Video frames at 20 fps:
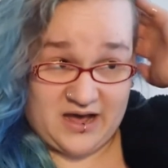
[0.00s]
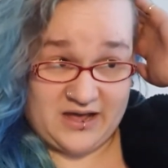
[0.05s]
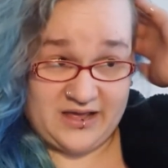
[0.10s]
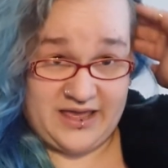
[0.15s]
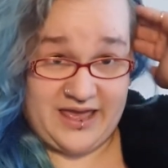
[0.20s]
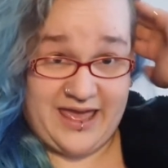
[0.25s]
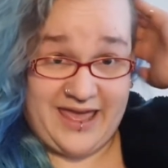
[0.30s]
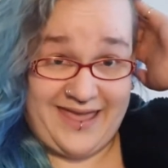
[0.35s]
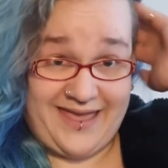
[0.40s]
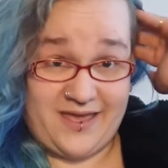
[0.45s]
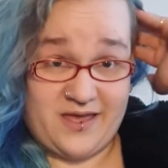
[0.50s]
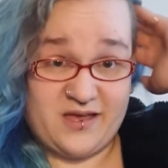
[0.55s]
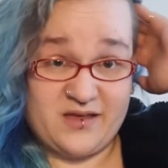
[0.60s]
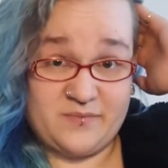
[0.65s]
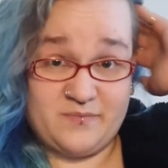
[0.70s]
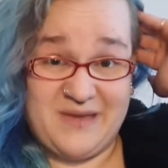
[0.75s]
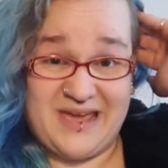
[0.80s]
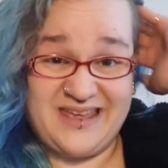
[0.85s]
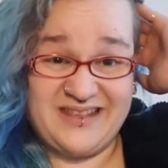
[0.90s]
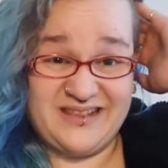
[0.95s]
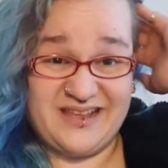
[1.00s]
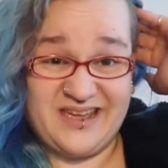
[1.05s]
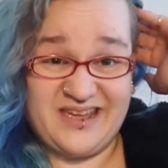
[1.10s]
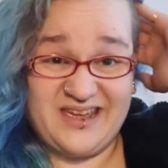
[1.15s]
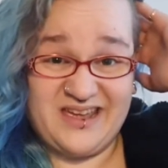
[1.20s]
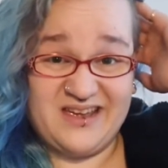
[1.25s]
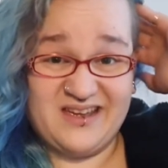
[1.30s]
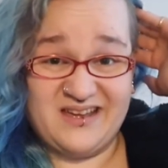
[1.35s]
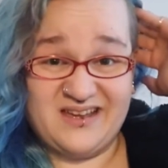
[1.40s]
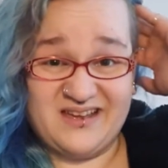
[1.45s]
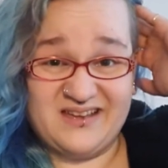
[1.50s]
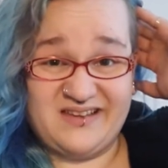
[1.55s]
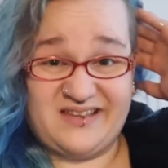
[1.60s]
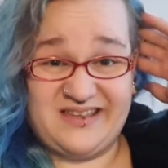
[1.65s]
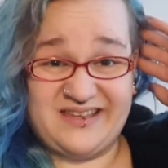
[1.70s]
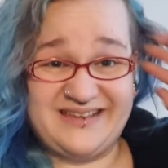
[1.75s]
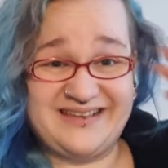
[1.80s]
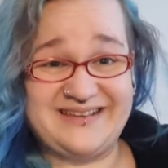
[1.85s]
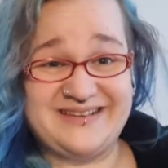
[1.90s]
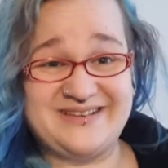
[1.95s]
Here, mainly.
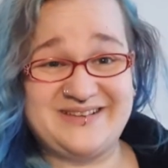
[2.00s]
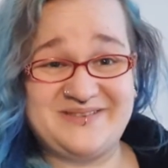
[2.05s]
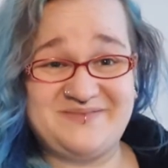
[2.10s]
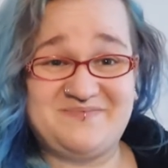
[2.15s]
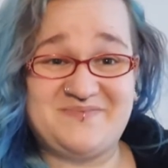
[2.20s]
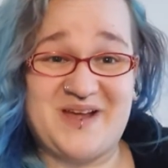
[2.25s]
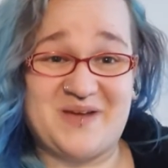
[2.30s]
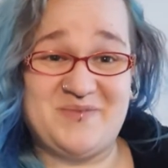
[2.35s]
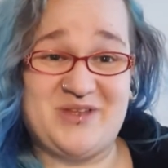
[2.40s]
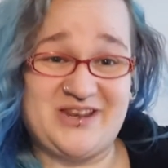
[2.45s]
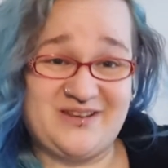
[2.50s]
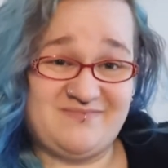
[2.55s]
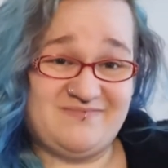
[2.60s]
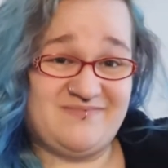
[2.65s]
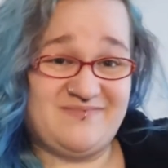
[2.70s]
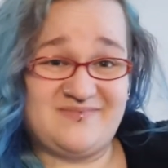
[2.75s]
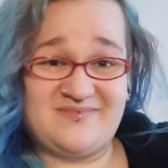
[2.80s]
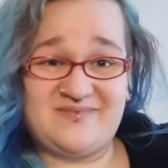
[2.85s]
I mean,